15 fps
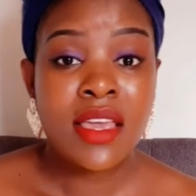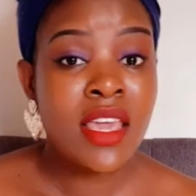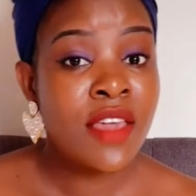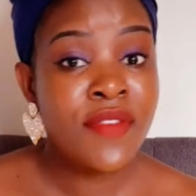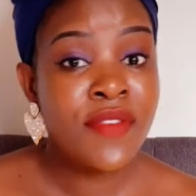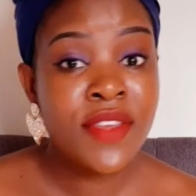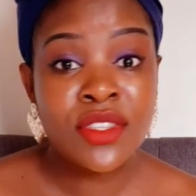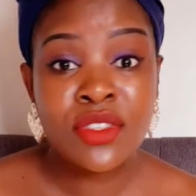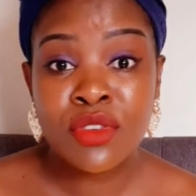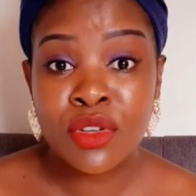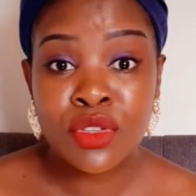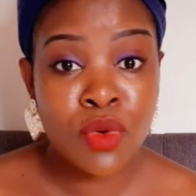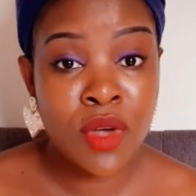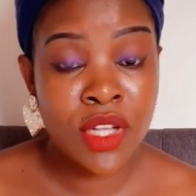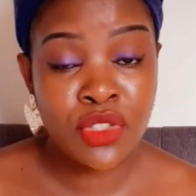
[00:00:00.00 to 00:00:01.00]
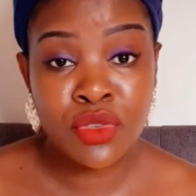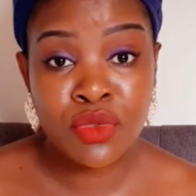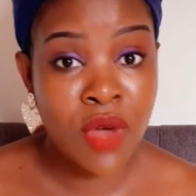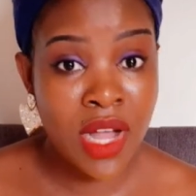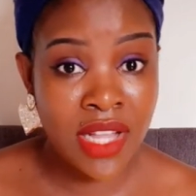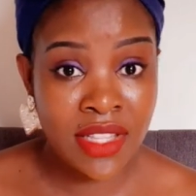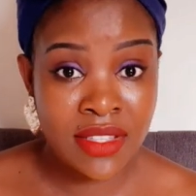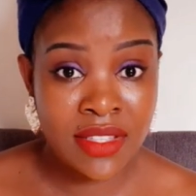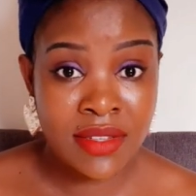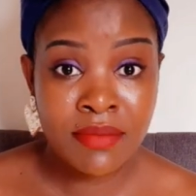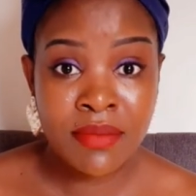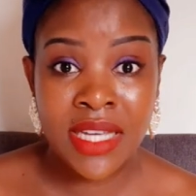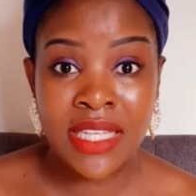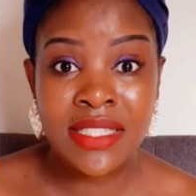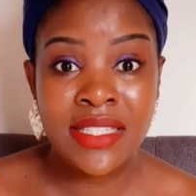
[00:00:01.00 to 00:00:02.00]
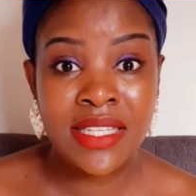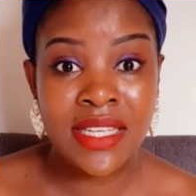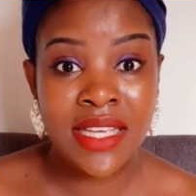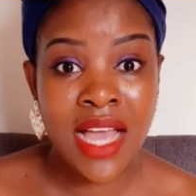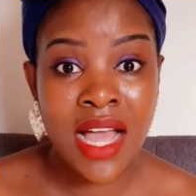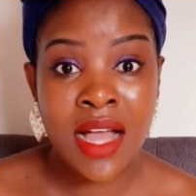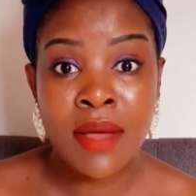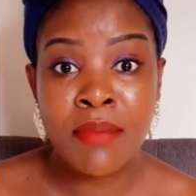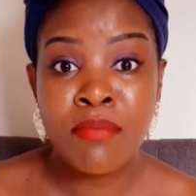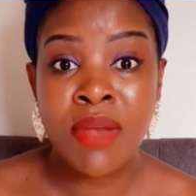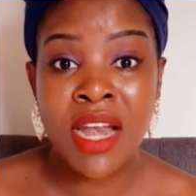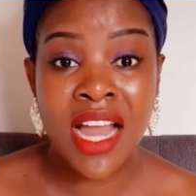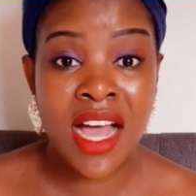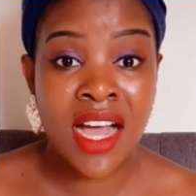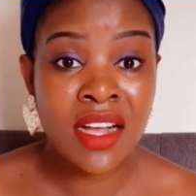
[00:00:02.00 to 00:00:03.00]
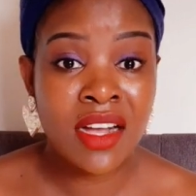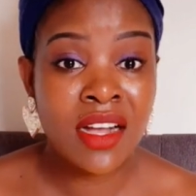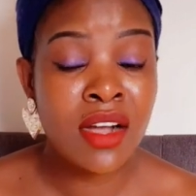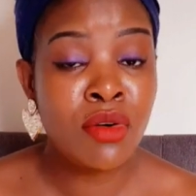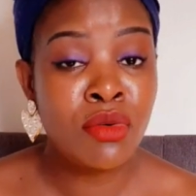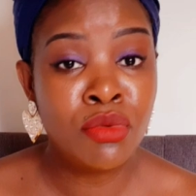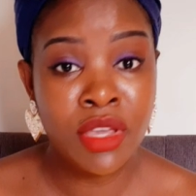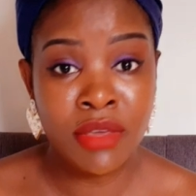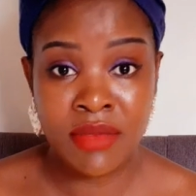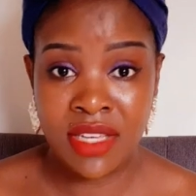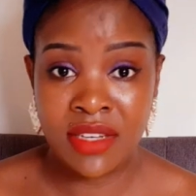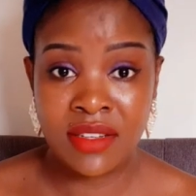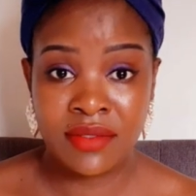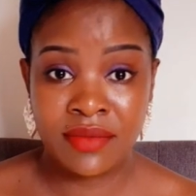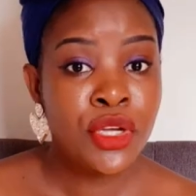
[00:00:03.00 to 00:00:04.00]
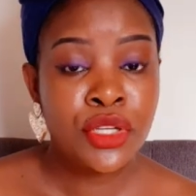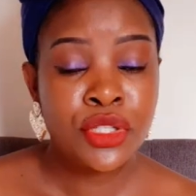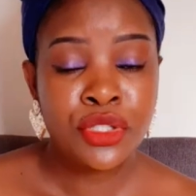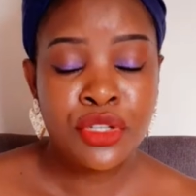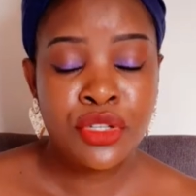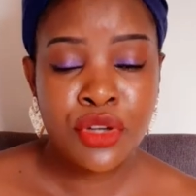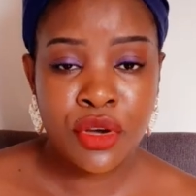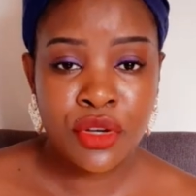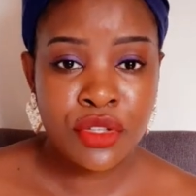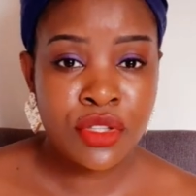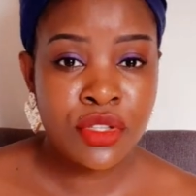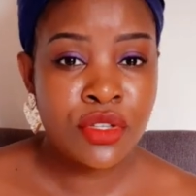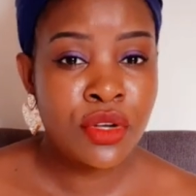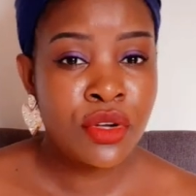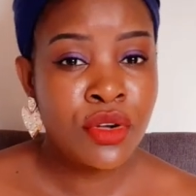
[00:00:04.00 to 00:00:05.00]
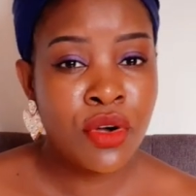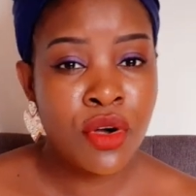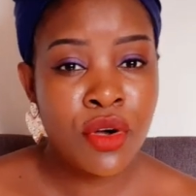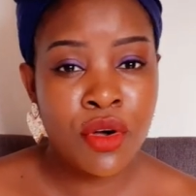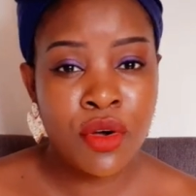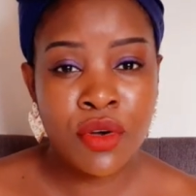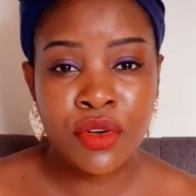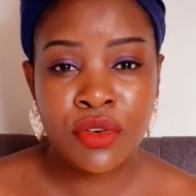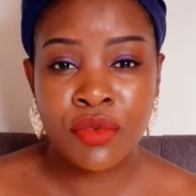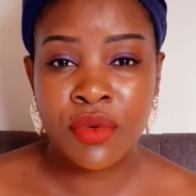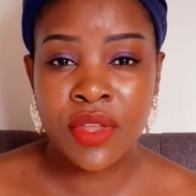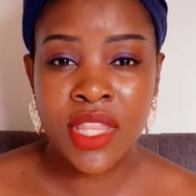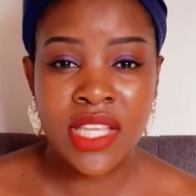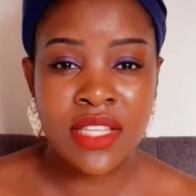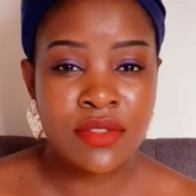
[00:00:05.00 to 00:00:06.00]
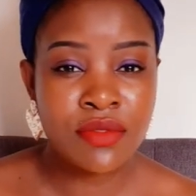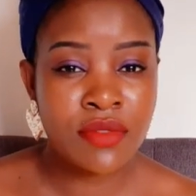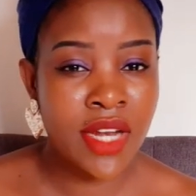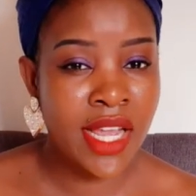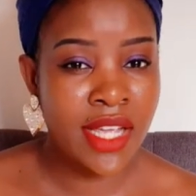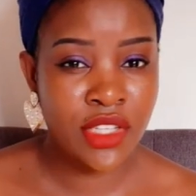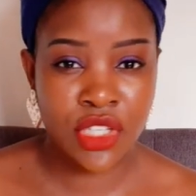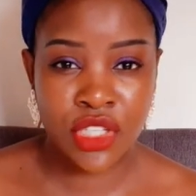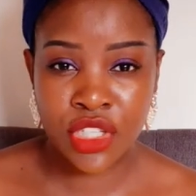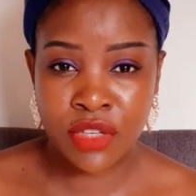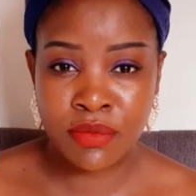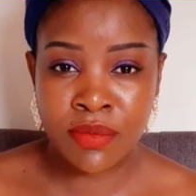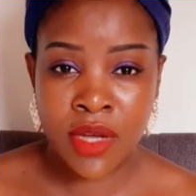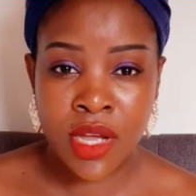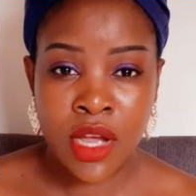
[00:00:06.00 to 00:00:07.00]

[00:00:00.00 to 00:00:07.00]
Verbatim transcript: if it's not what you want, my dear black women, don't go on with this relationship.